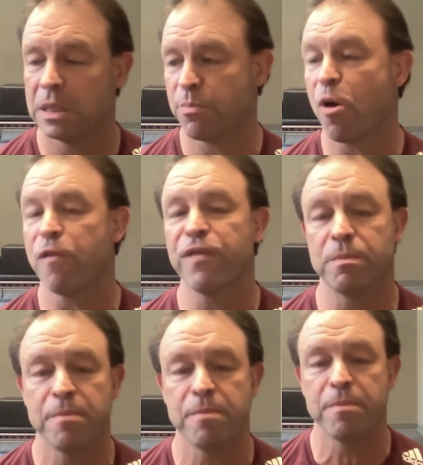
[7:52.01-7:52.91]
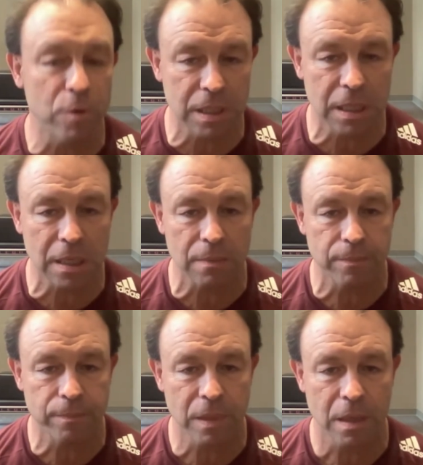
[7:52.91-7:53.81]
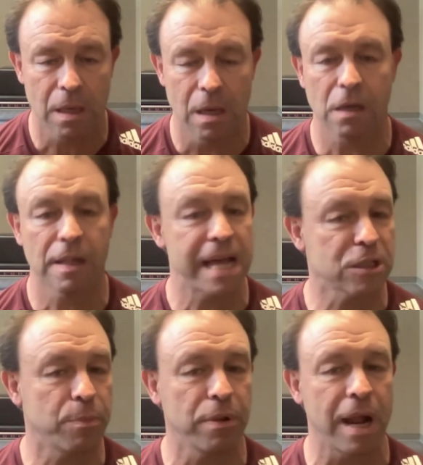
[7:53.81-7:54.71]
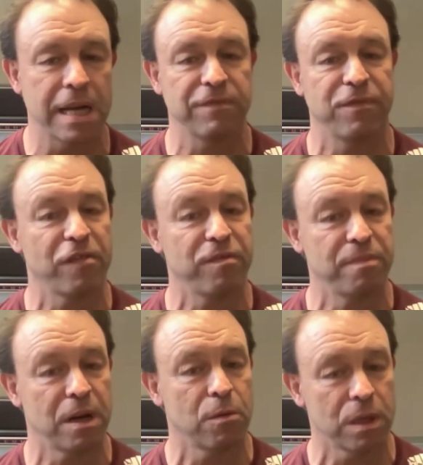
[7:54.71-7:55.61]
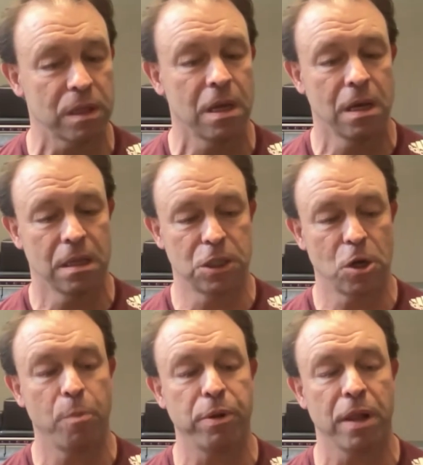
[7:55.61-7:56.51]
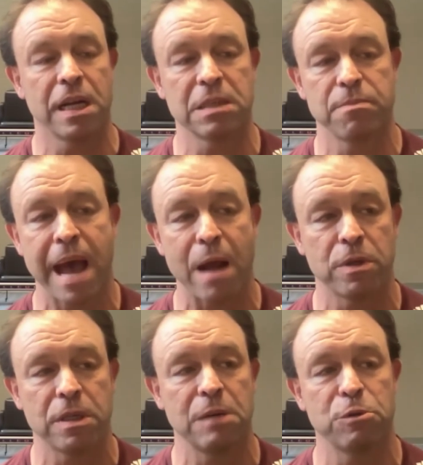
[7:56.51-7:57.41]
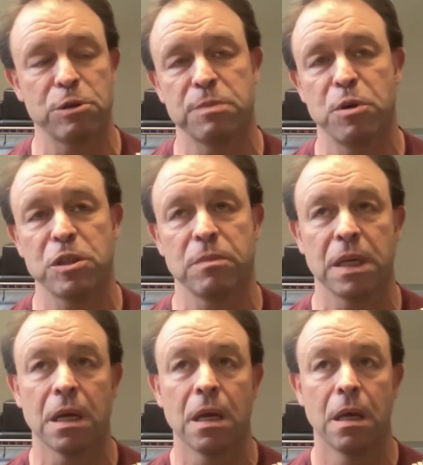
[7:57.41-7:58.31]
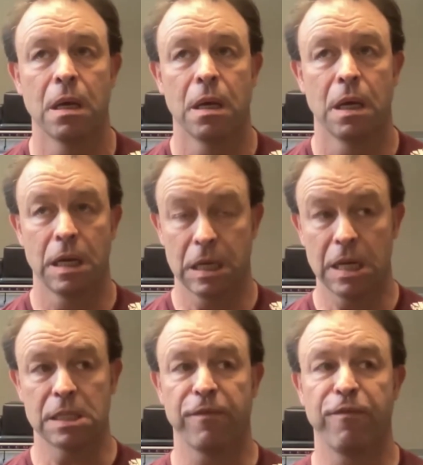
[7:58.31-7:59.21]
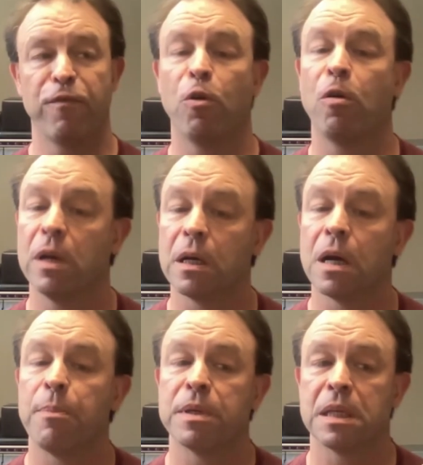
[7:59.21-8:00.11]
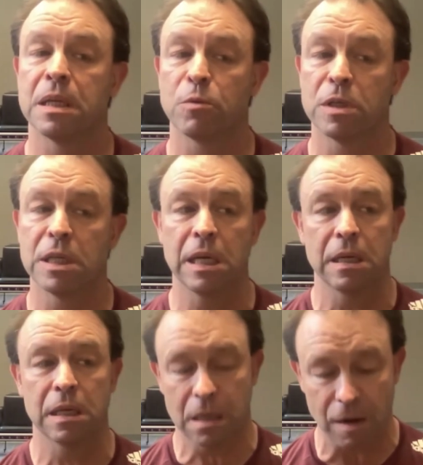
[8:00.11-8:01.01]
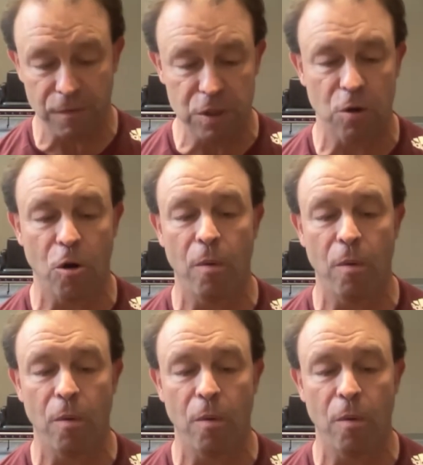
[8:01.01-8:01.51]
perfect mat routine. Classical Pilates is very familiar with the Joe Pilates mat routine, which is supposed to be, and it is a full encompassing routine that covers your whole